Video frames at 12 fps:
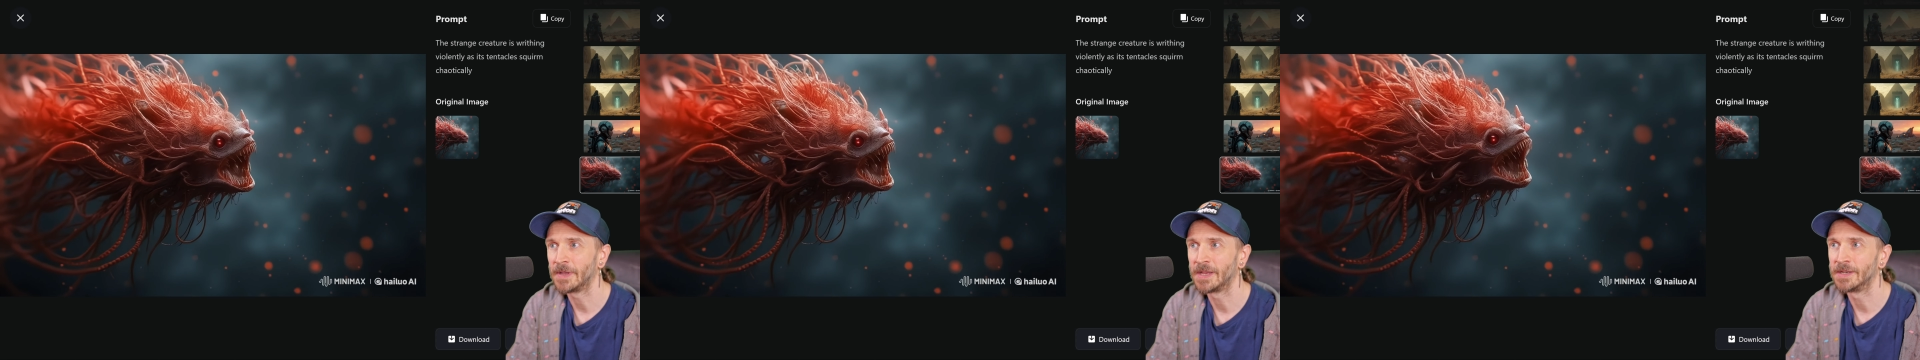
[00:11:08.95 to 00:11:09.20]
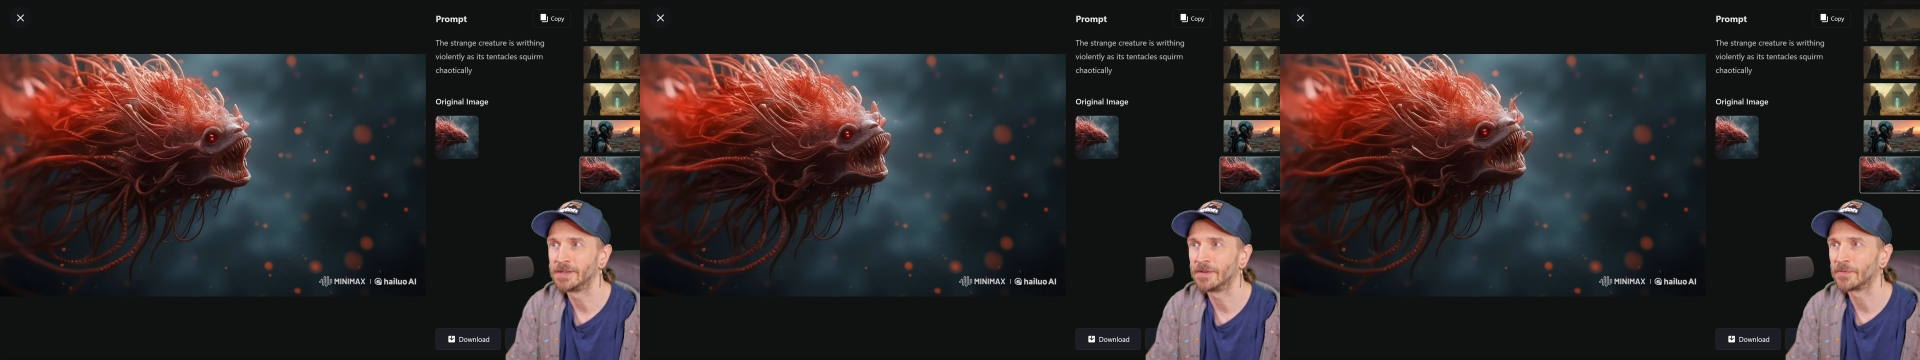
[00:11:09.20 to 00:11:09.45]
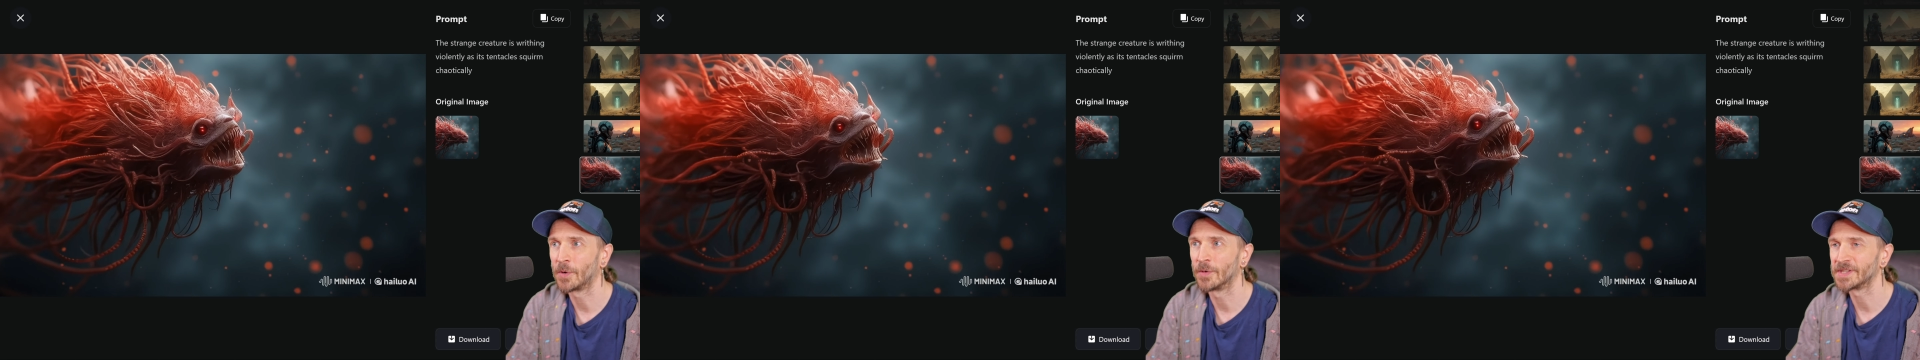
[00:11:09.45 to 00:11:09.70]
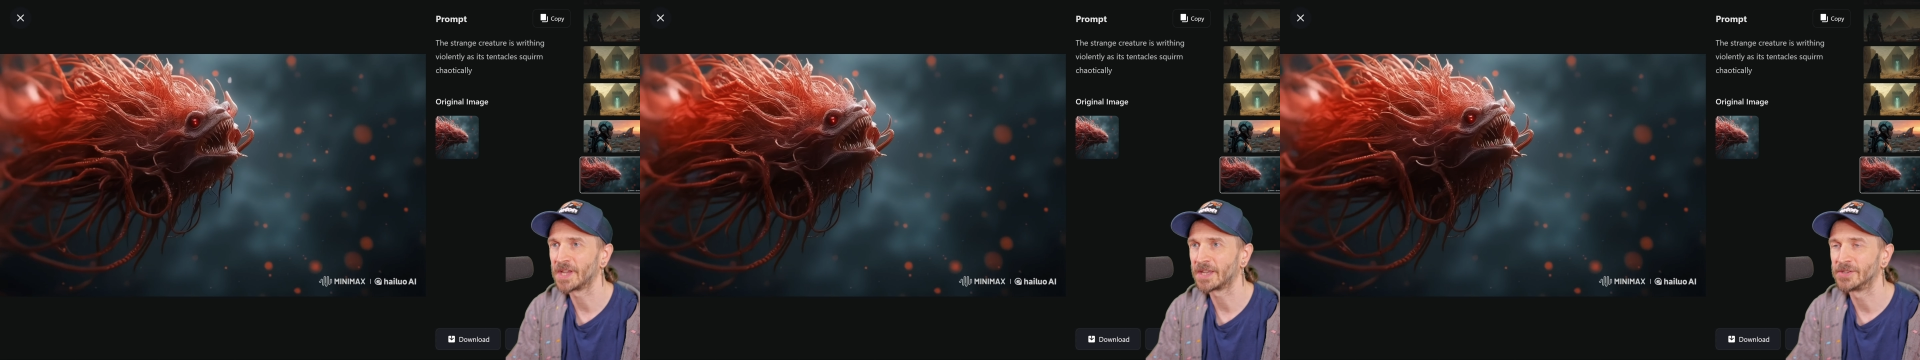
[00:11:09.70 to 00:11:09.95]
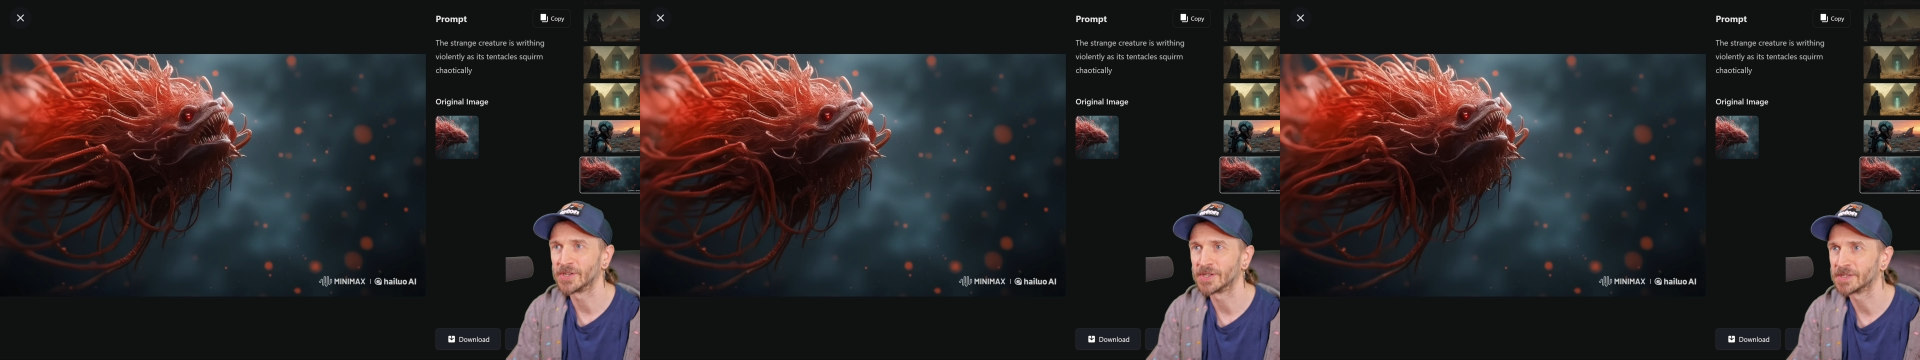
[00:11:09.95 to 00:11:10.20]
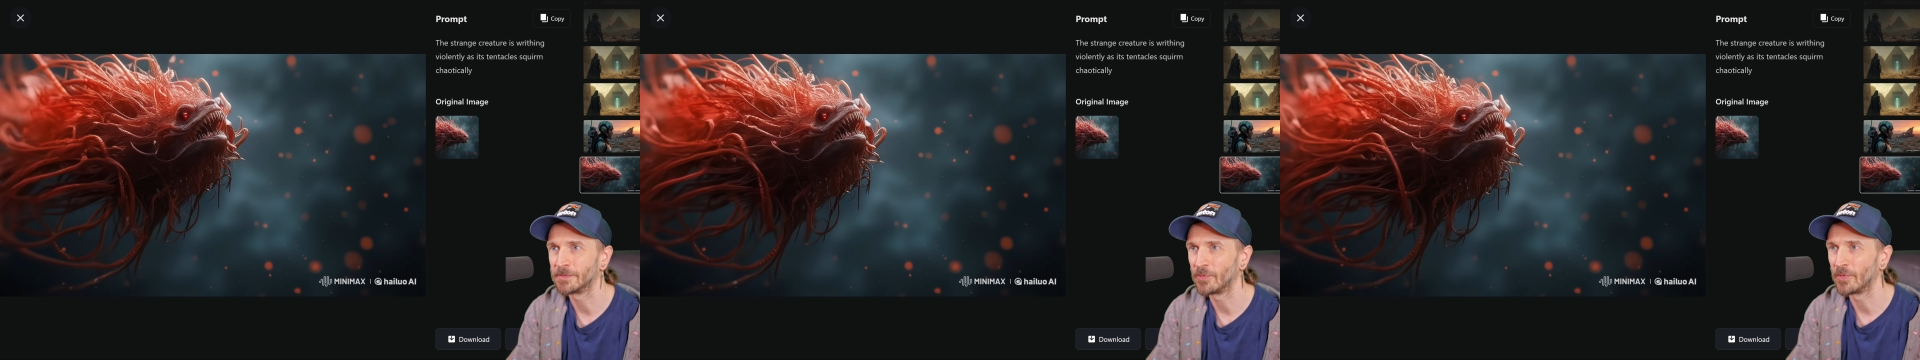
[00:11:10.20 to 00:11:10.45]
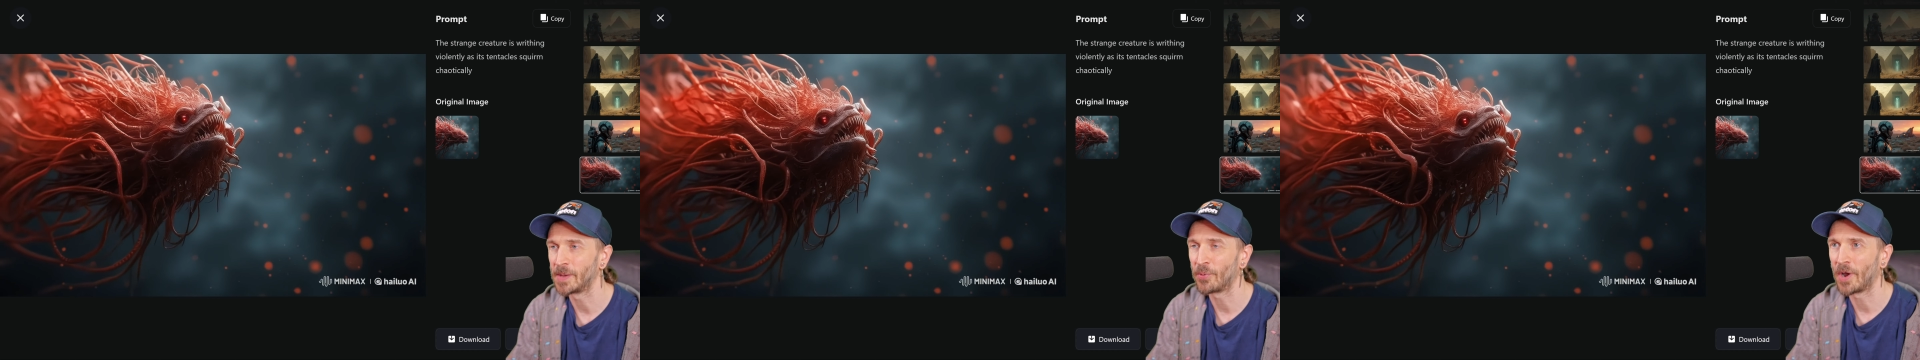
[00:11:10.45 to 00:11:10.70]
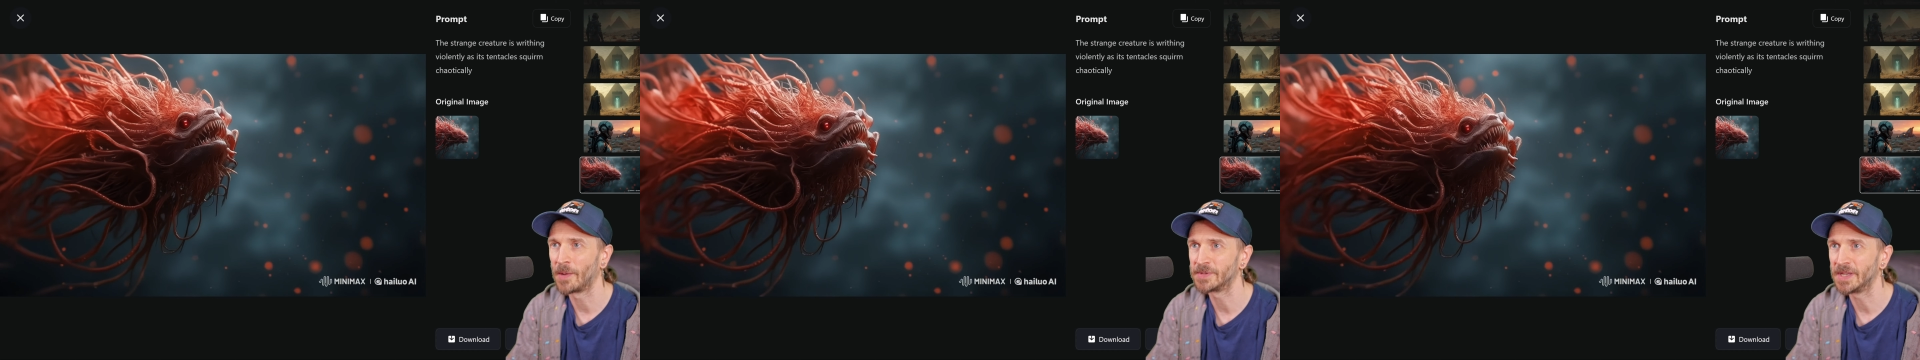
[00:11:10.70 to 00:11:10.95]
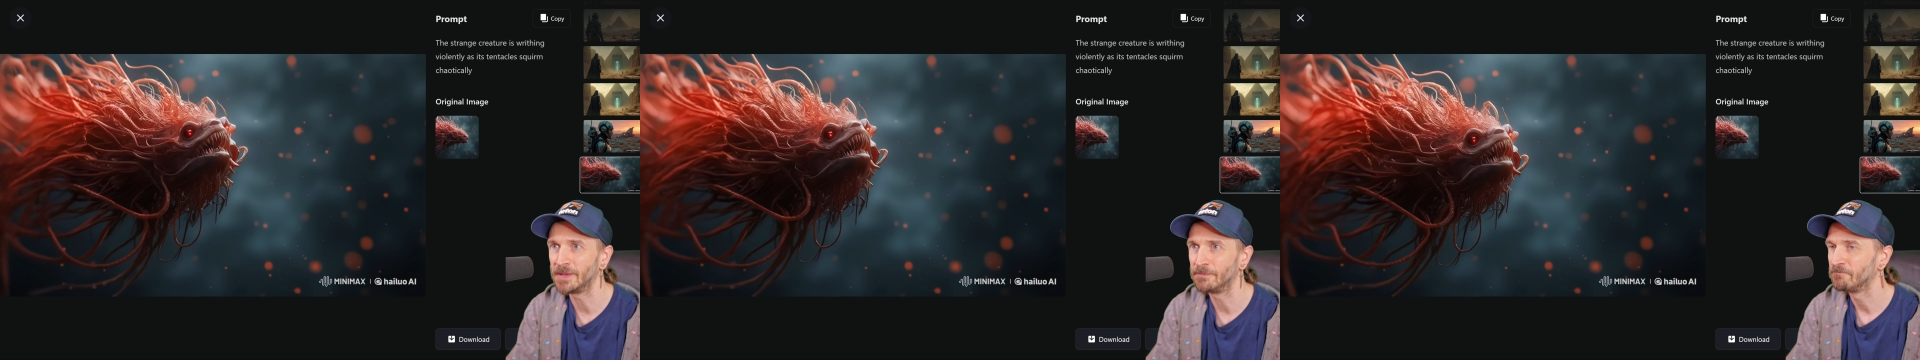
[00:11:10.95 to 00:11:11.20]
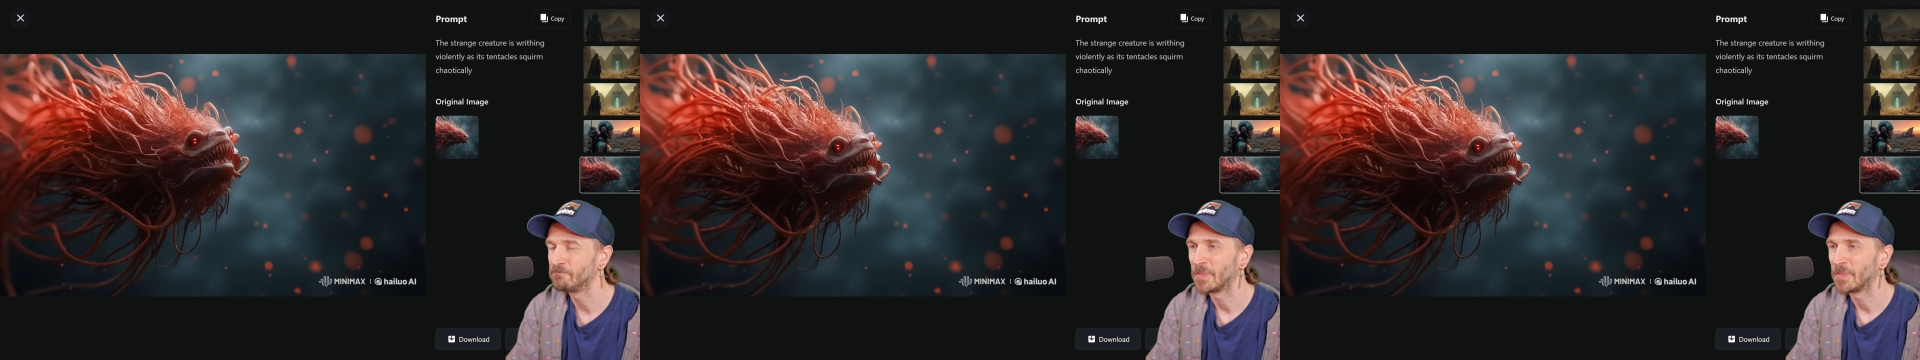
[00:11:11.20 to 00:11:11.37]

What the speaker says: and of course I can just reprompt it